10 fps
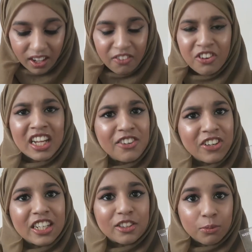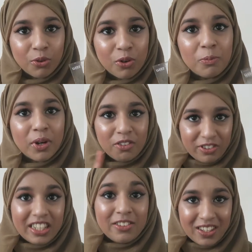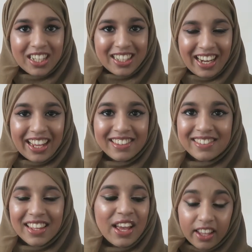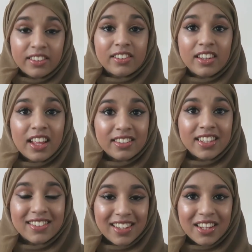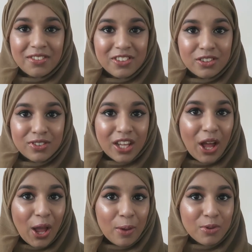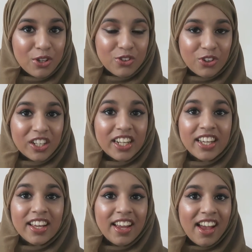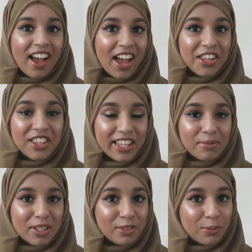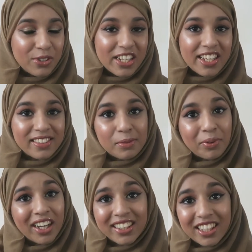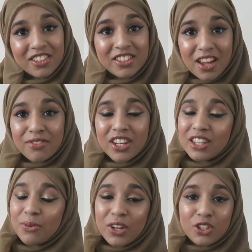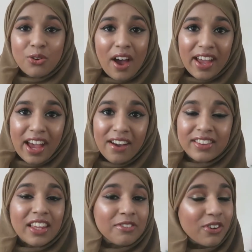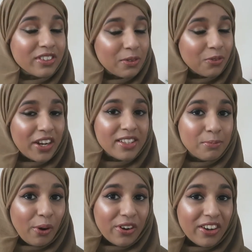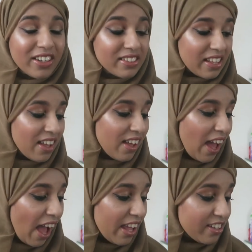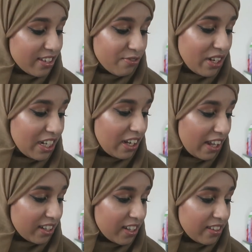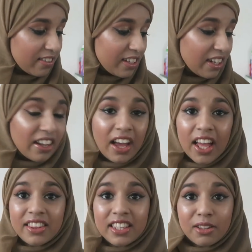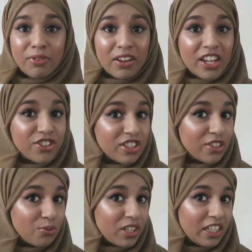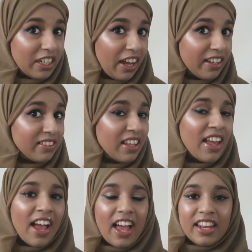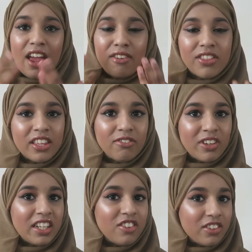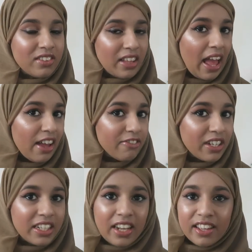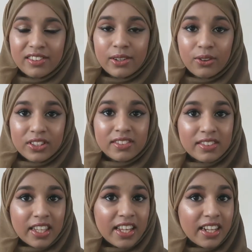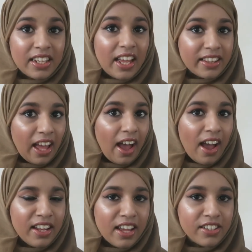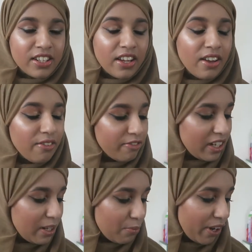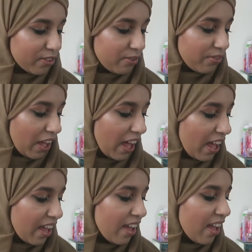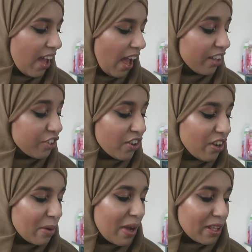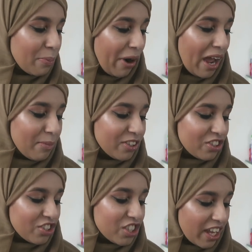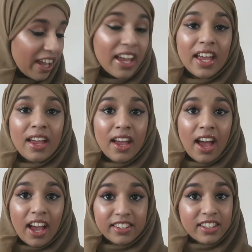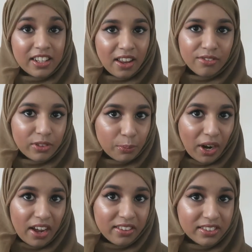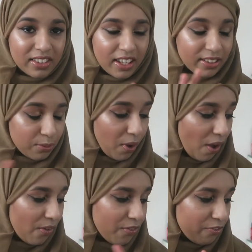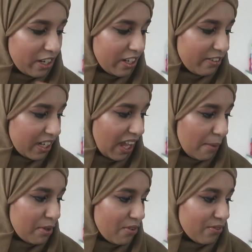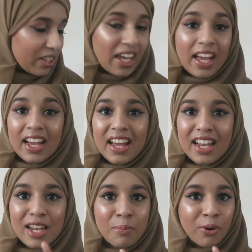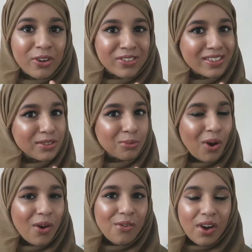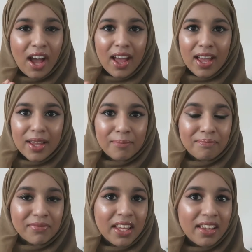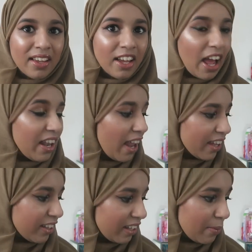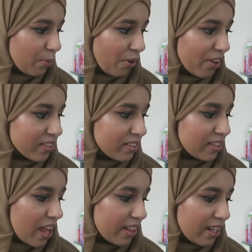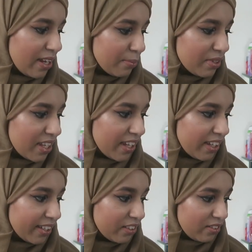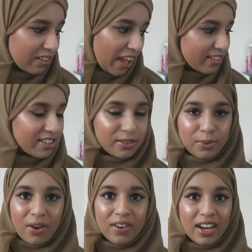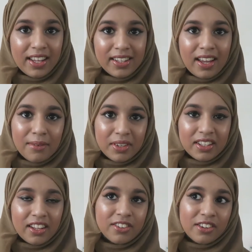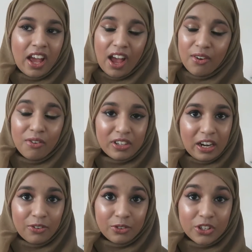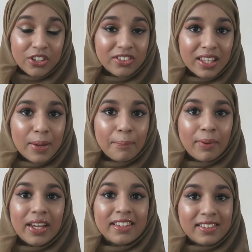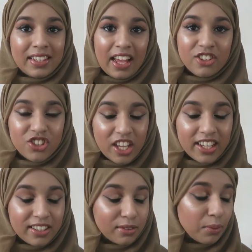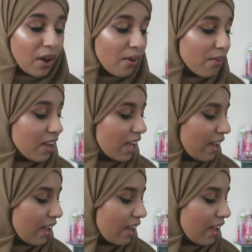Really, really small, but really, really nice. Okay, so that is the end of this video. I hope you enjoyed it. I think Miss Sporty is a brand that you definitely want to try out. They've got some great products. I did really like the concealer. I think the foundation is really nice, and everything really just sat really nicely on the skin. Like the highlighter, really impressed with that. I don't know about the primer just yet. I did love the brows as well. Really, really happy with that. Lip products as well. I like the lip gloss. The lipstick is nice as well. Like, I mean, I don't know how often I would use it, but it's a nice shade as well.